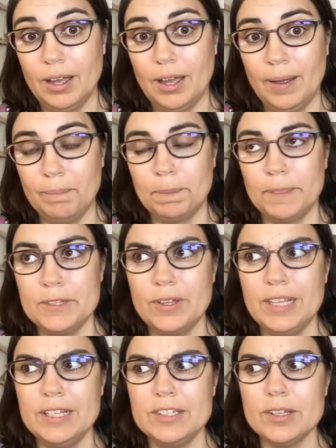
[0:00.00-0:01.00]
um, so i
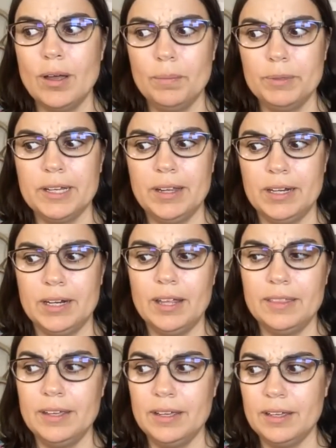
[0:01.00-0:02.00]
think it's complicated i
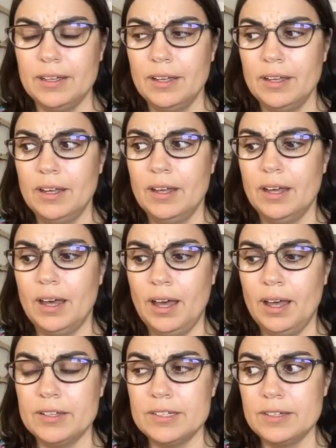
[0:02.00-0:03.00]
think
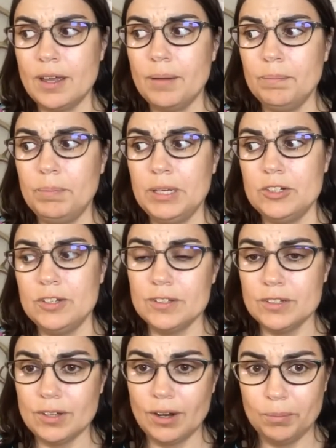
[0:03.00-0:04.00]
uh, some
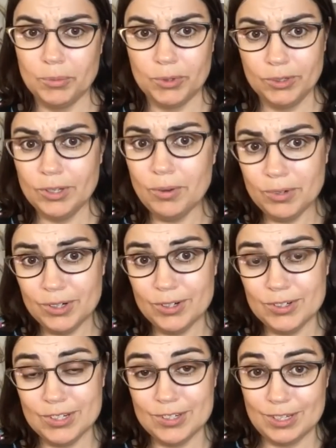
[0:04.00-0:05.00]
pigeons are more
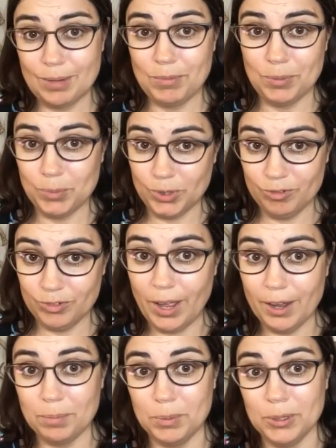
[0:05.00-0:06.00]
loners and some are more
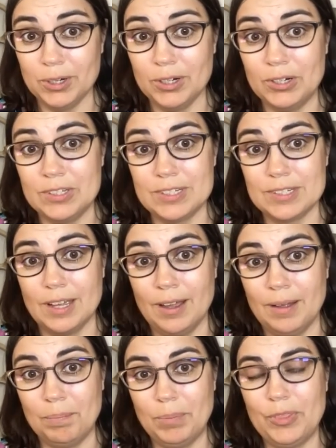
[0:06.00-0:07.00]
flock birds,
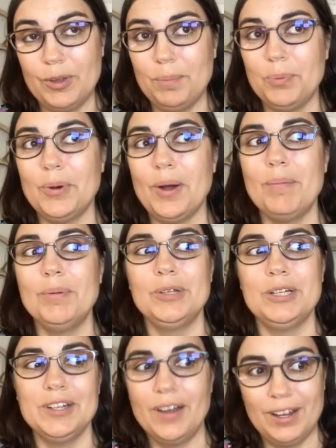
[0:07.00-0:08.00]
um, but they're
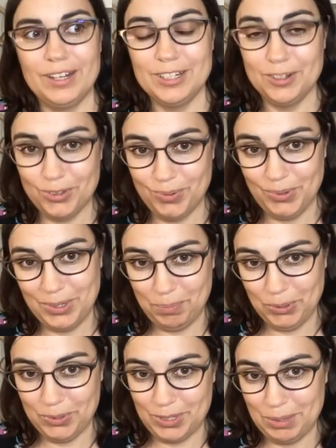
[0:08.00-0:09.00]
probably not, you know, throwing a
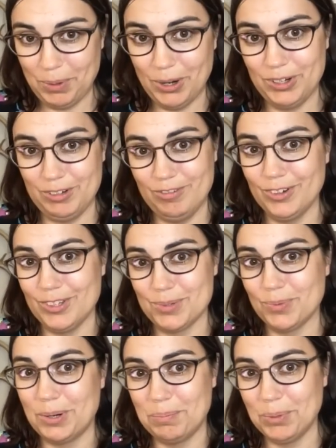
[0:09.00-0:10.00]
birthday party for this
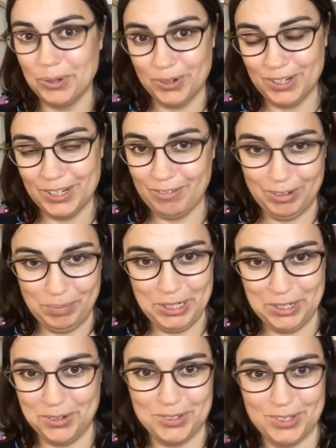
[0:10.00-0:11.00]
one bird and everybody
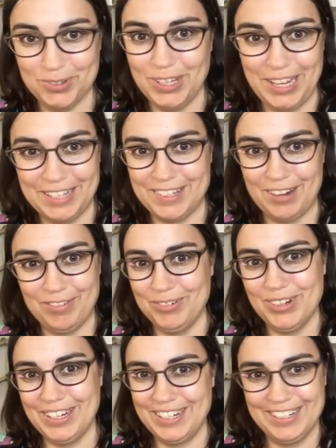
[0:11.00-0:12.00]
knows who likes
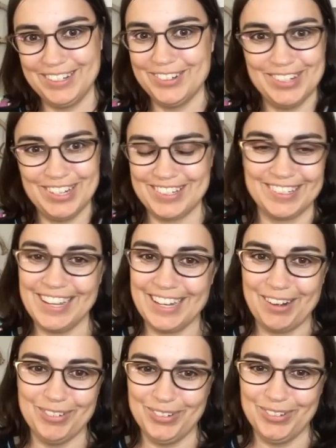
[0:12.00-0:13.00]
everyone and who doesn't like
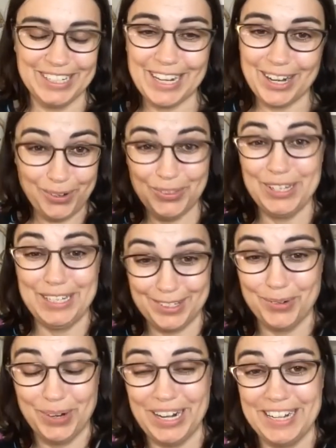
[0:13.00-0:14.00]
everyone. Like, I don't think it's
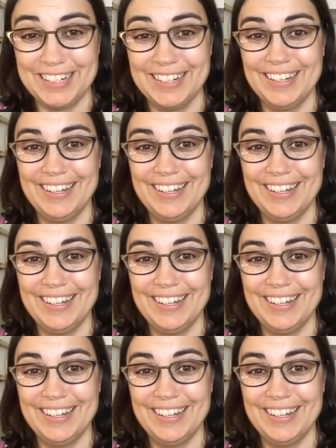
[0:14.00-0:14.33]
quite